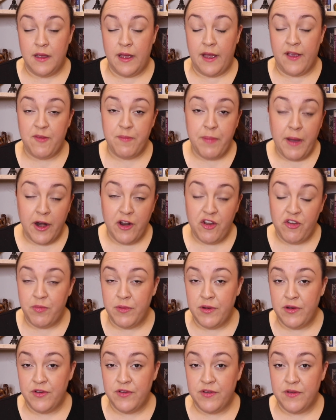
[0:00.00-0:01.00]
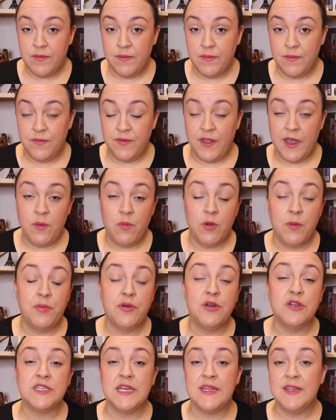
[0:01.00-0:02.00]
As punishment, they were
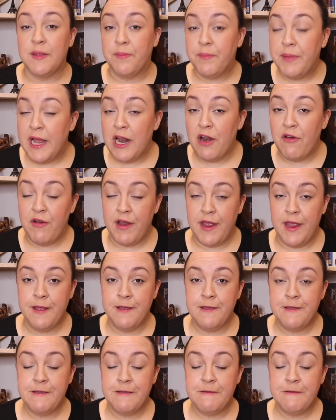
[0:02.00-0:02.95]
put in the pillory,